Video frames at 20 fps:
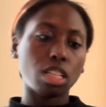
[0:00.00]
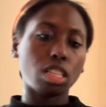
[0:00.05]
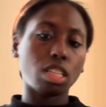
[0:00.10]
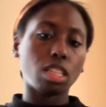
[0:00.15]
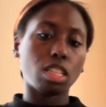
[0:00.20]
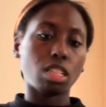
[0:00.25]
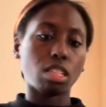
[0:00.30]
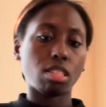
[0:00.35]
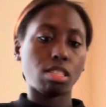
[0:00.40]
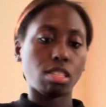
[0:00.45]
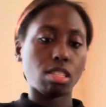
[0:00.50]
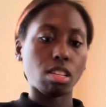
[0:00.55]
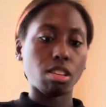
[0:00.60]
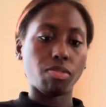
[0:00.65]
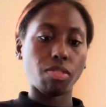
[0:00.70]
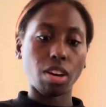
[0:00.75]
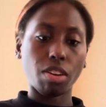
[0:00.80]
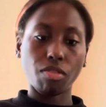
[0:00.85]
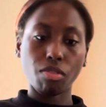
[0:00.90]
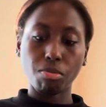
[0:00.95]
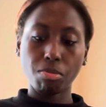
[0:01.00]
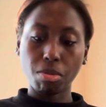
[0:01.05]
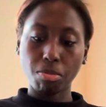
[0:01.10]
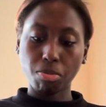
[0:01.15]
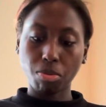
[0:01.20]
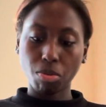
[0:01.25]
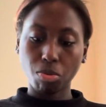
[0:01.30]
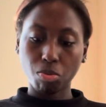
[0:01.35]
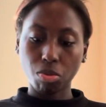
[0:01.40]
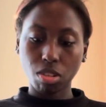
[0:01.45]
let's see if I
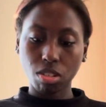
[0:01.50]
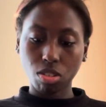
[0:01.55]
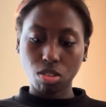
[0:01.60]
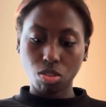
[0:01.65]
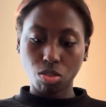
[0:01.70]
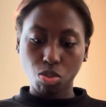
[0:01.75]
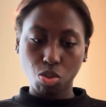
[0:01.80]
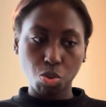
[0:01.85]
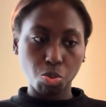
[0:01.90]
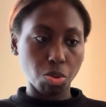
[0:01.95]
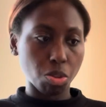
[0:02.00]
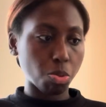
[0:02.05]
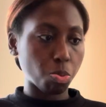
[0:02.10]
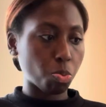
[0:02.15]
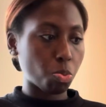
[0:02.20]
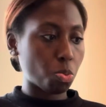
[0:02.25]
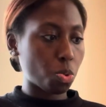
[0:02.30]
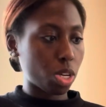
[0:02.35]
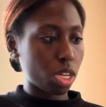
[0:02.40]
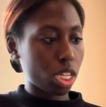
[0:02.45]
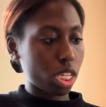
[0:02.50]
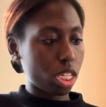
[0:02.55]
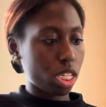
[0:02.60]
remember what goes with what.